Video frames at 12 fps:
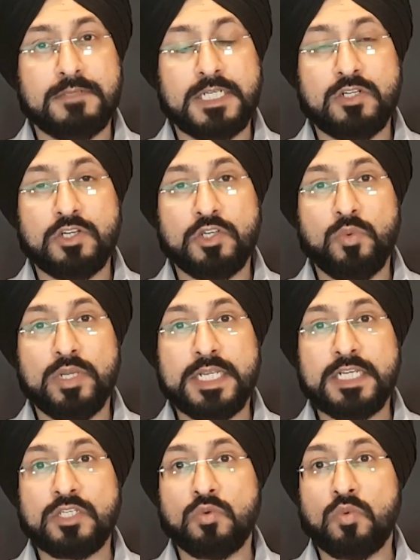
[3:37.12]
You will
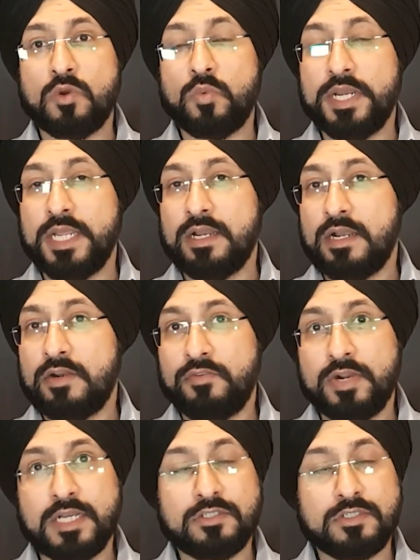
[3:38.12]
need to work with data at
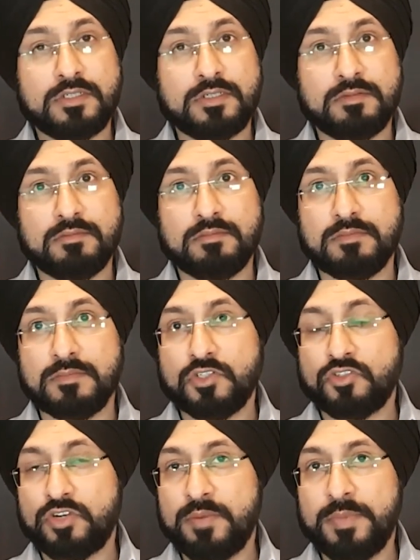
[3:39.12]
rest,
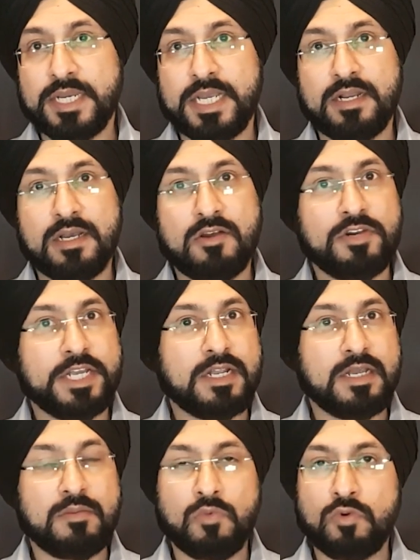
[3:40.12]
streaming data or data
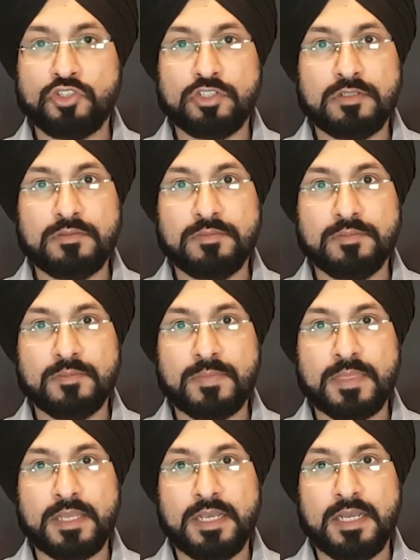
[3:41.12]
in motion,
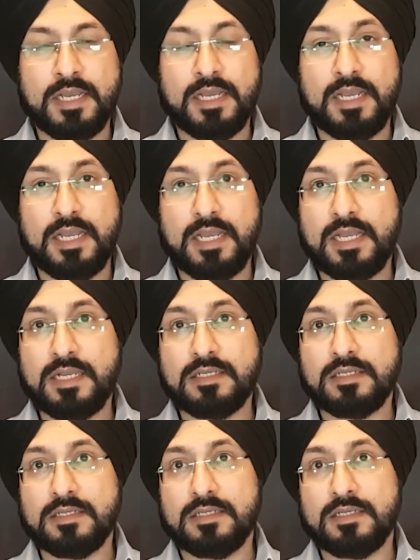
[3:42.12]

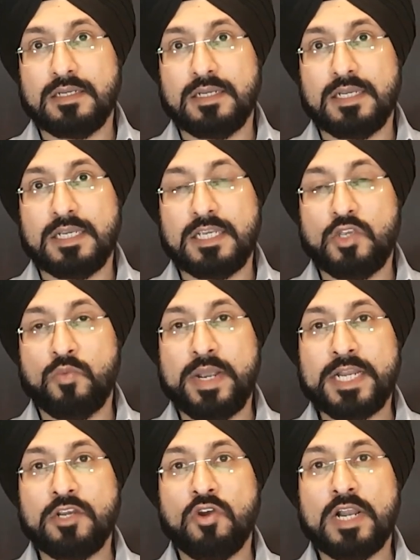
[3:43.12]
and you
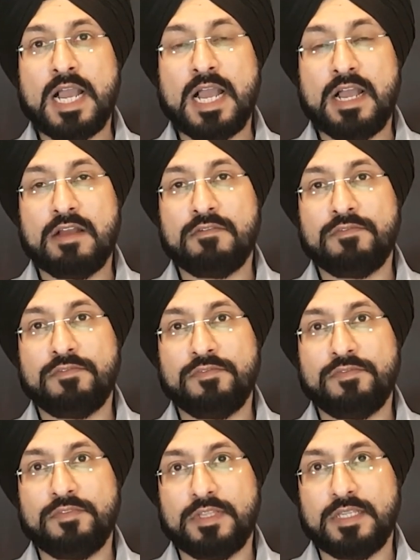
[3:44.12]
might not
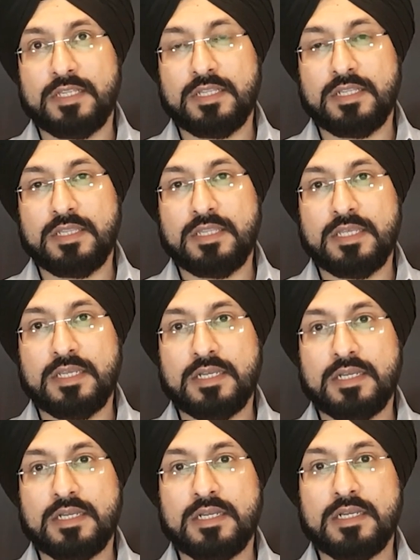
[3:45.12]
have
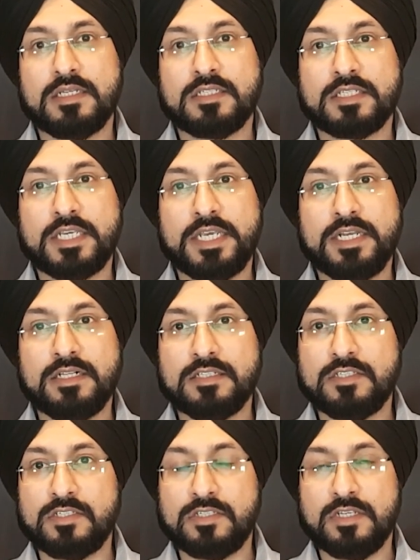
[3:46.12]
the
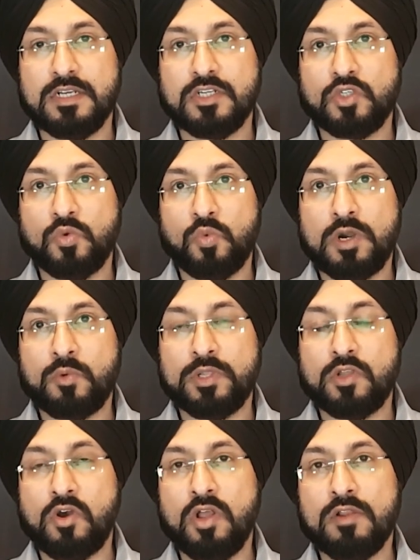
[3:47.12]
skills to work
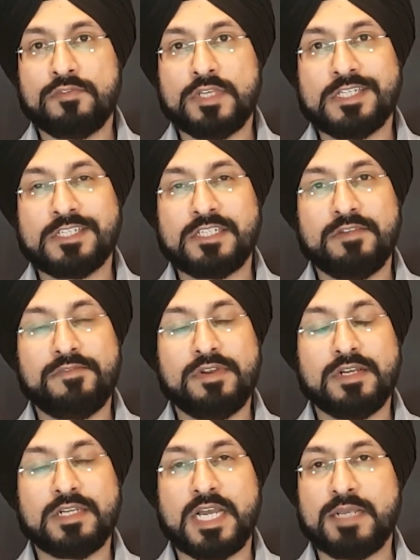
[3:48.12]
with all of these
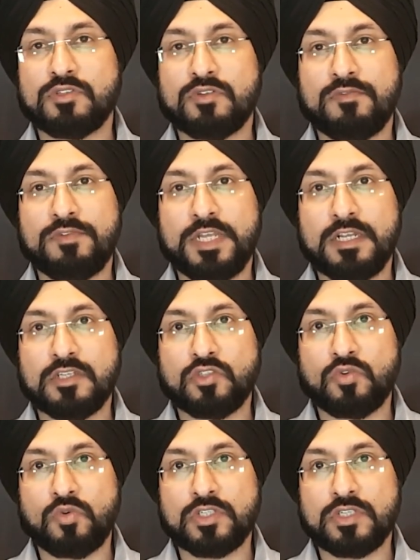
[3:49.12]
different types of data
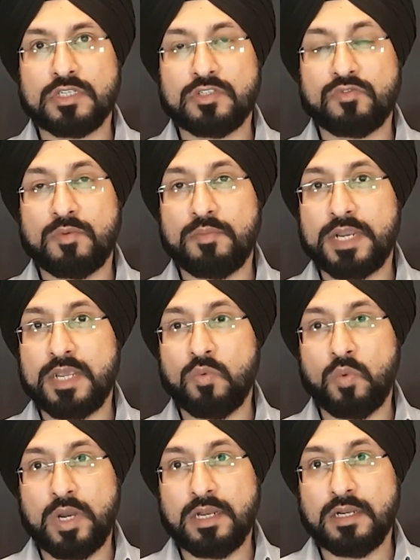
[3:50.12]
sources from day
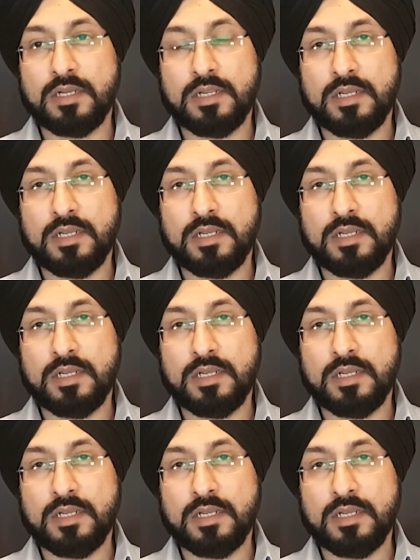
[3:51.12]
one.